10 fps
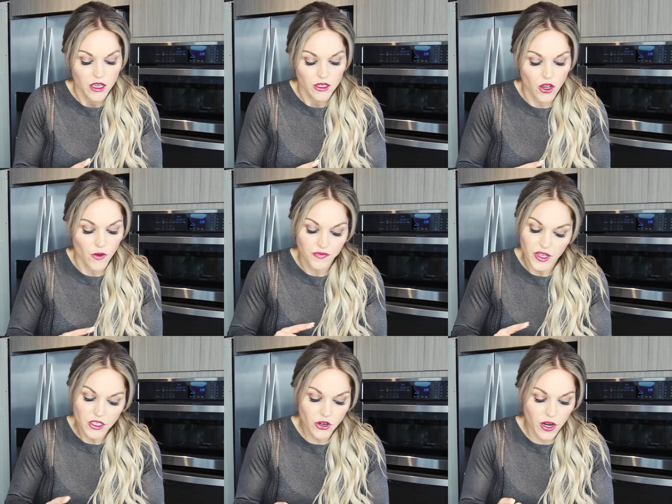So
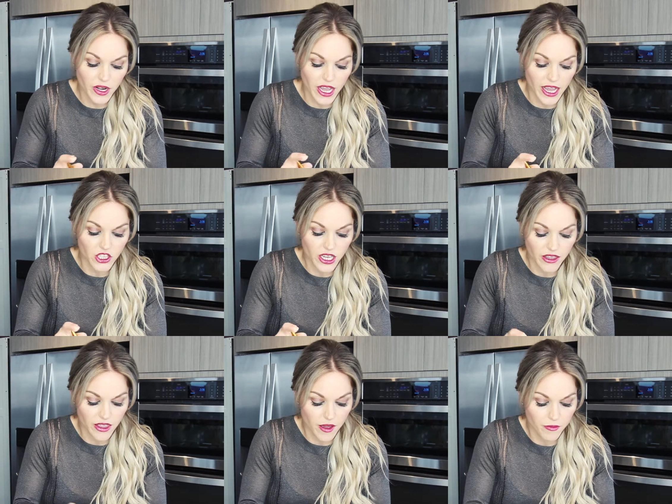it's a great way to
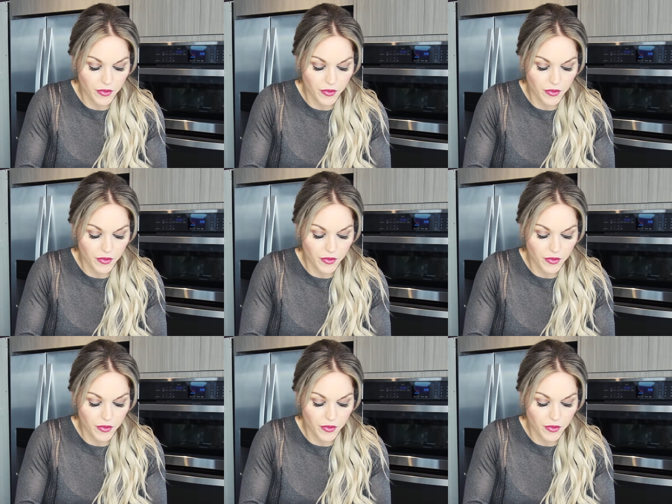educate them,